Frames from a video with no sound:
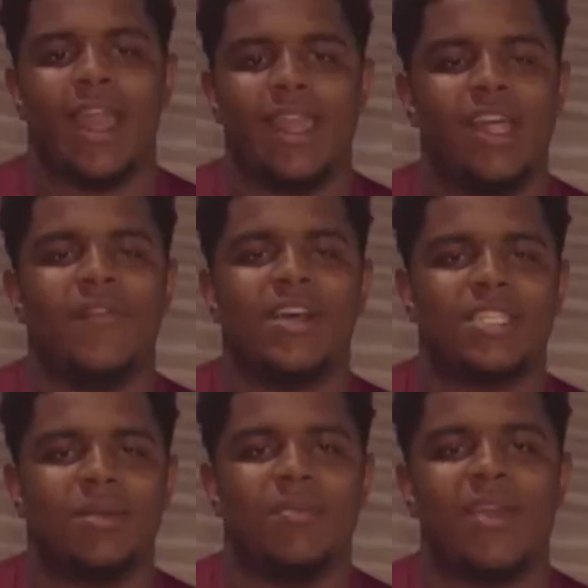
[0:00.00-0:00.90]
I love how
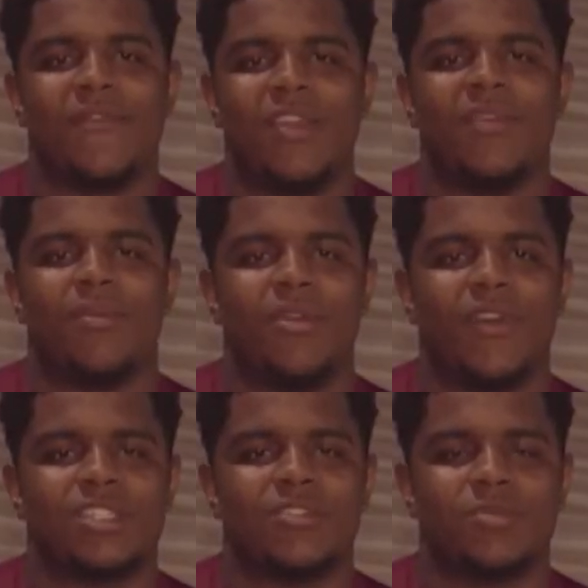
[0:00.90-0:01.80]
some of my favorite
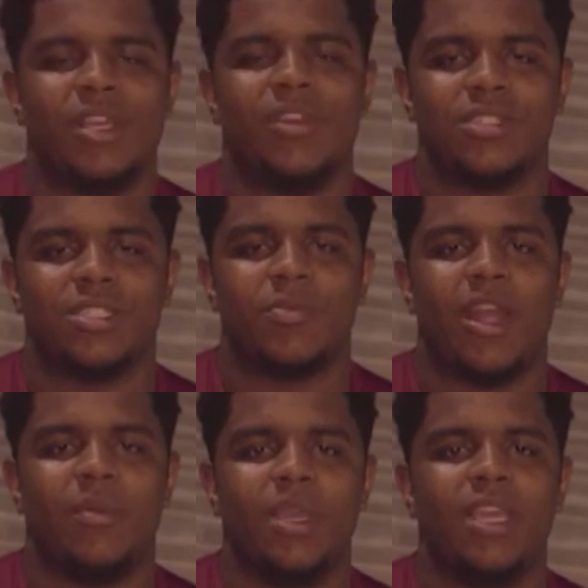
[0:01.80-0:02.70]
motivational speakers
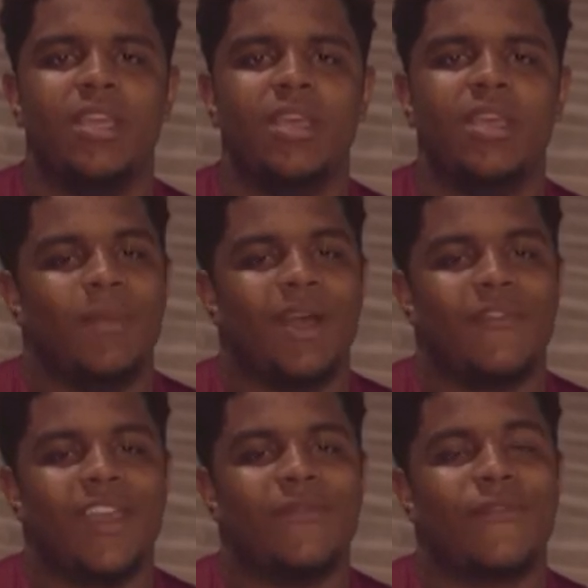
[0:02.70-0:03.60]
inspire me. My
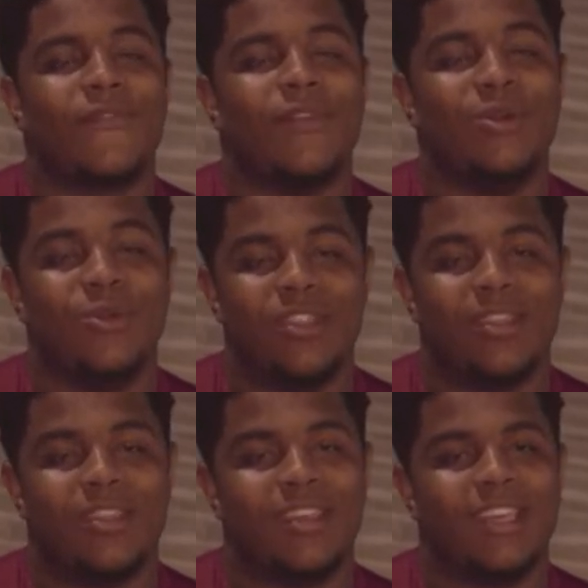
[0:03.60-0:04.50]
favorite food
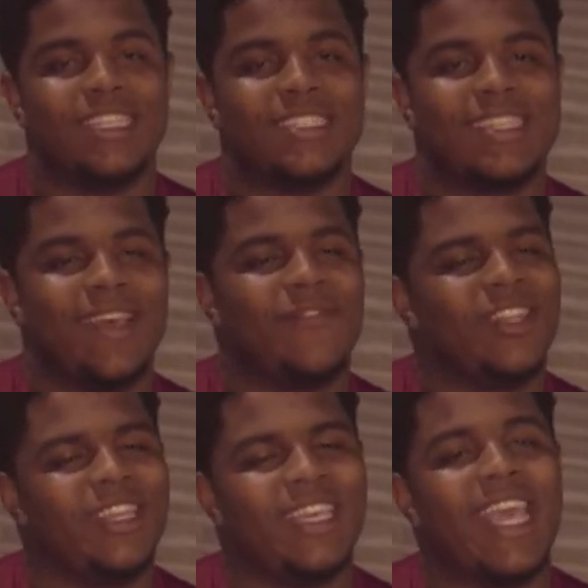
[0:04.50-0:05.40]
is
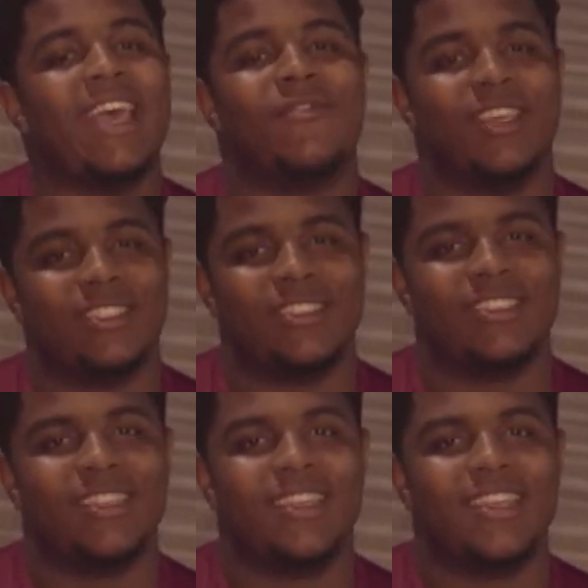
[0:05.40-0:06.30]
definitely catfish
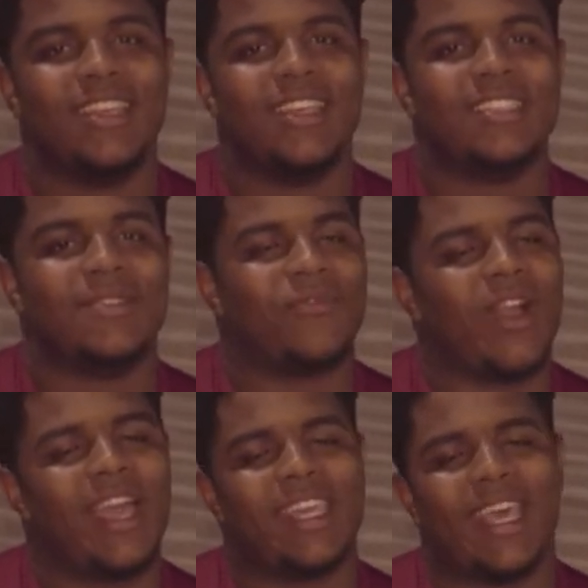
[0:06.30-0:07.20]
some
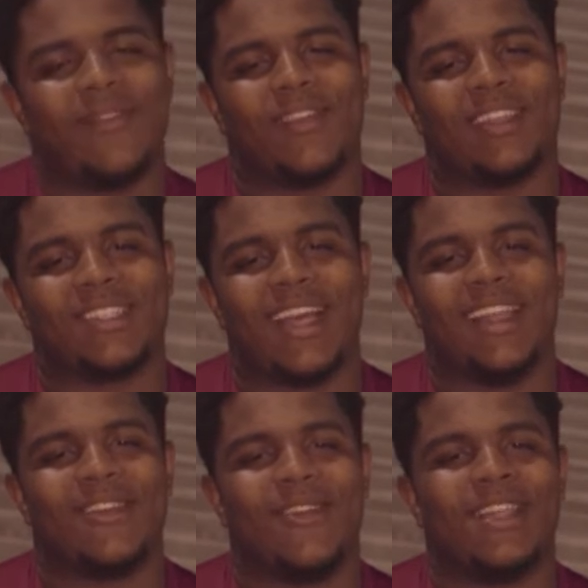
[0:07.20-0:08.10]
fried catfish,
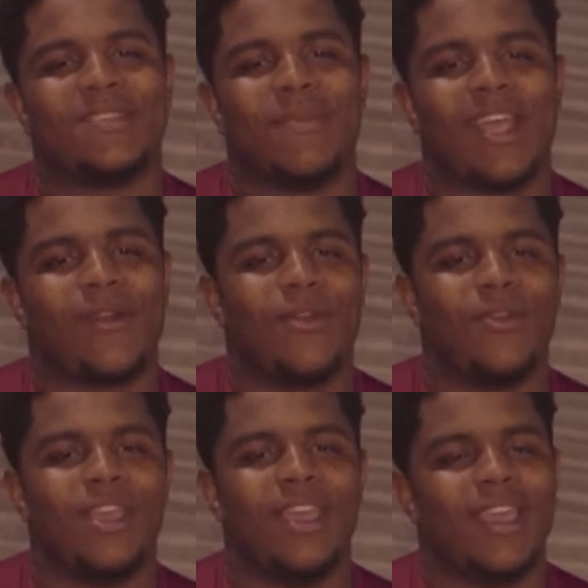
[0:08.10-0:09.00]
collard greens, and
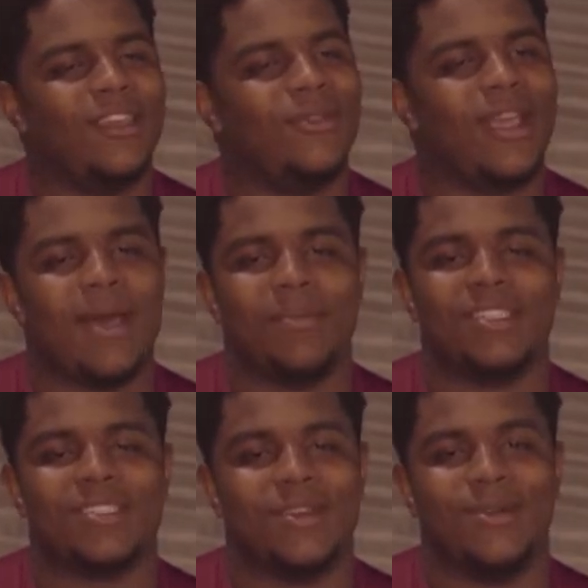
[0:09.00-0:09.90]
macaroni, and you got me
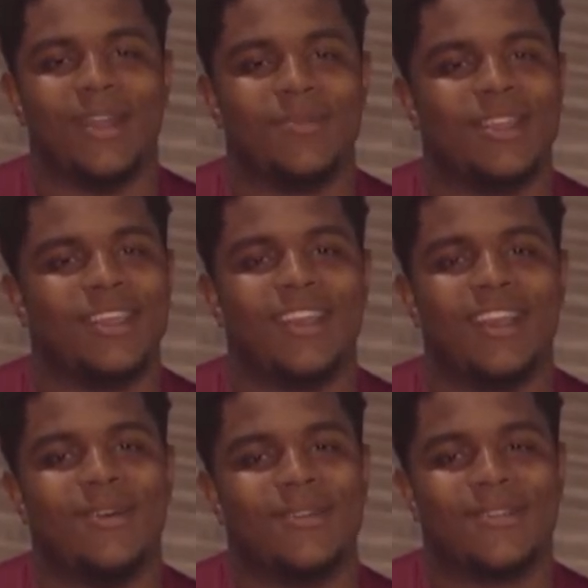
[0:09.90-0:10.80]
sold. I'm good to
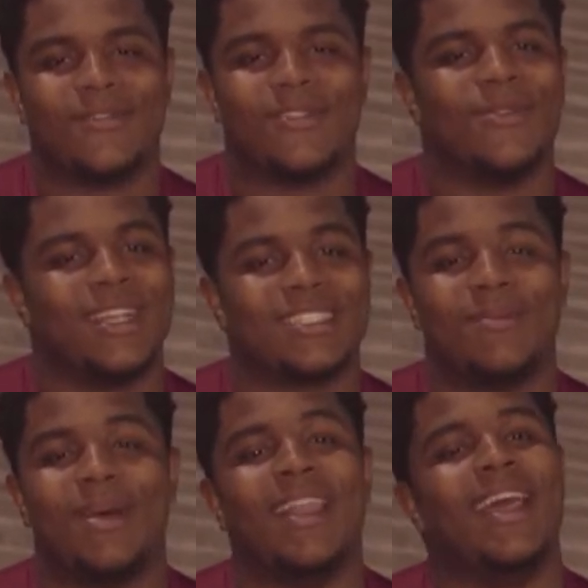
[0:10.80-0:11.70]
go for the rest
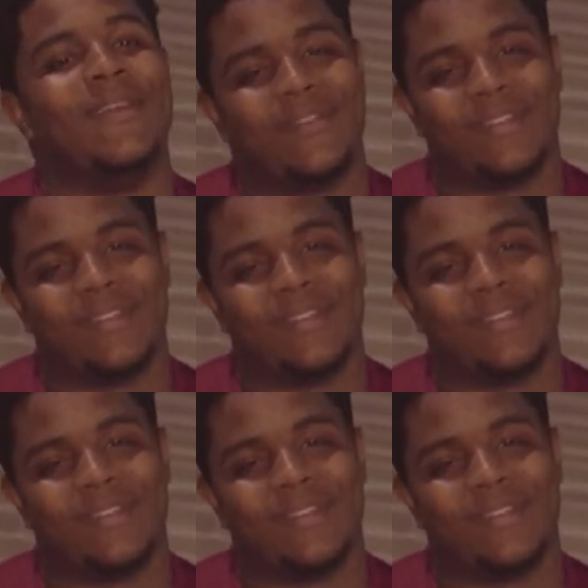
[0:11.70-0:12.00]
of my life.